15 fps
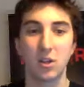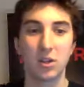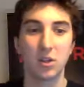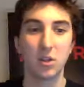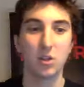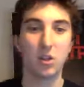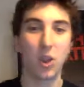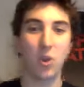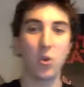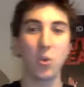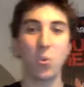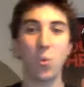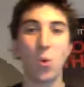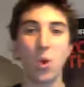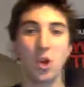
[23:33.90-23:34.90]
So you're
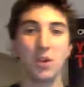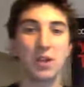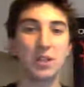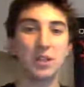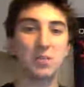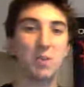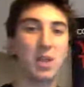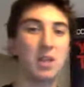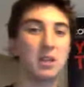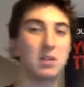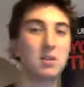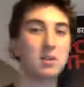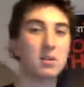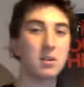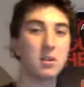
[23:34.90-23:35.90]
walking around the
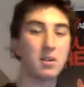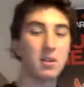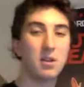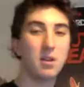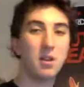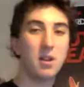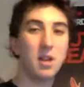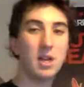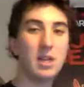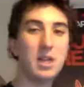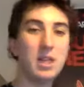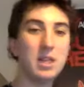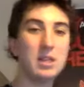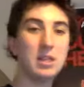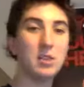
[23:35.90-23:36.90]
space,
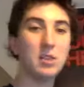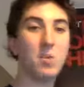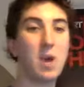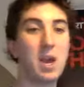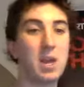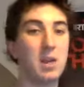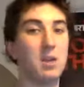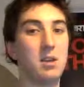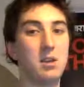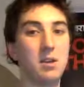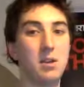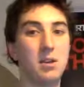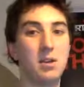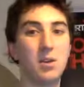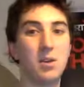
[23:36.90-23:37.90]
leading the way
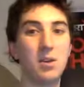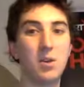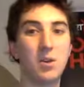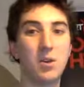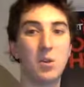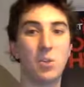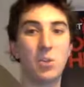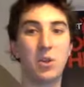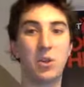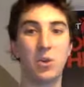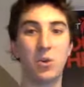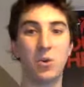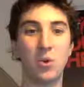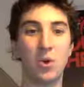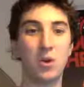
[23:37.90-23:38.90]
with
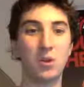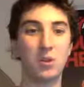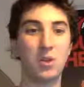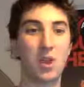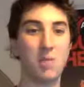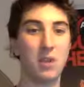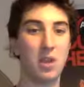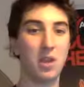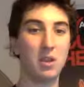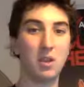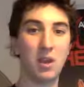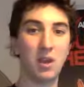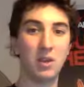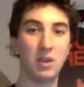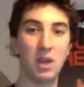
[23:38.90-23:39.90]
your tummy,
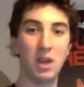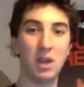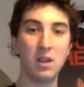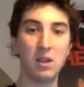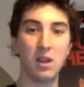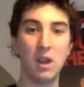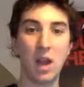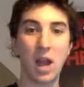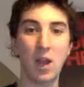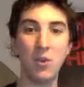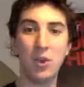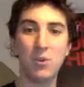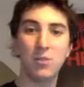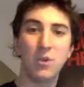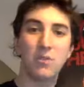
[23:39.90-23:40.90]
okay? How are
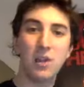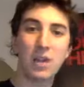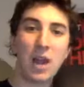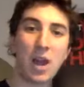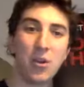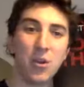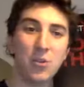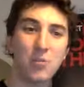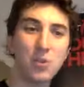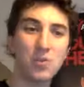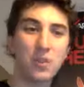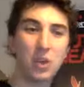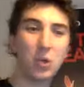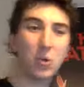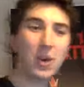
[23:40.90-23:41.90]
you moving now? Are you
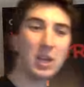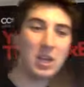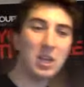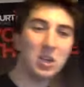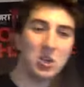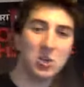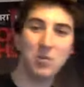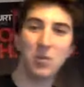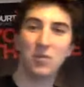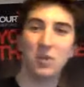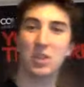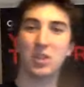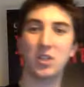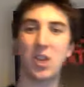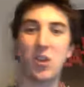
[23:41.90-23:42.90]
moving quickly? Are you moving
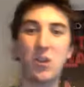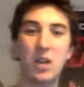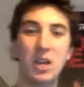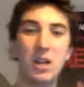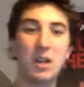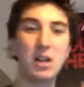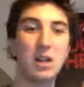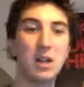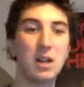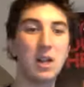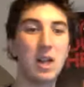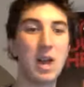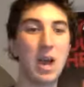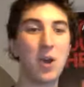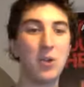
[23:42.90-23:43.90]
slowly?
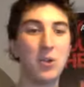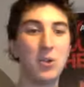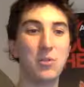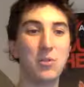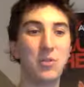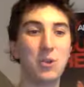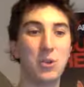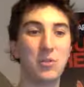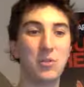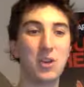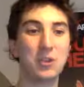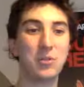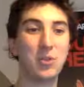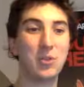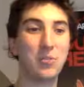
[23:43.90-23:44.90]
How are you moving the
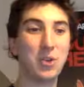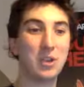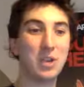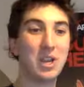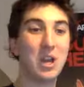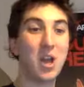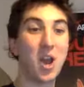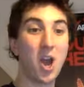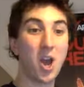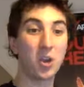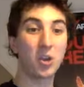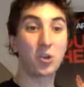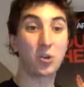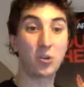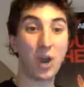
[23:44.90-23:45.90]
rest of your body? A
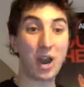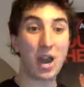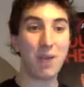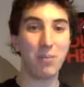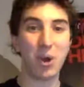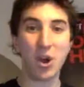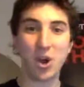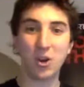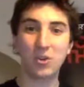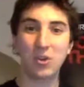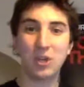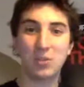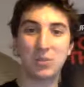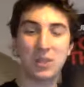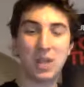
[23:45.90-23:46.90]
crab. Oh,
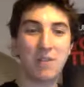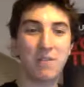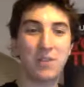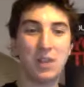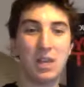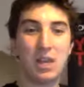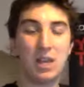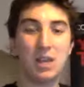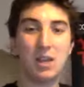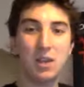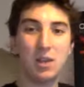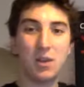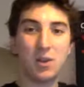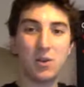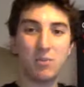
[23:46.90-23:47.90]
Chris, was that for the
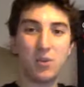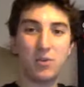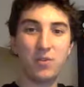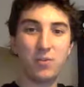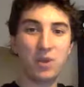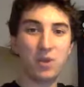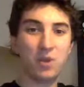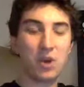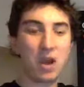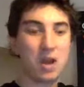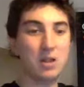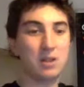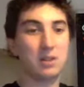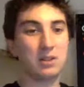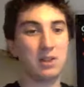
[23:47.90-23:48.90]
moving with your
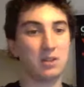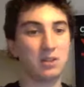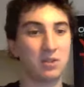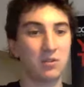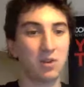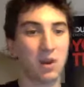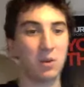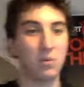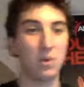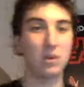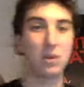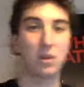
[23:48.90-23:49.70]
hands? That's a great one.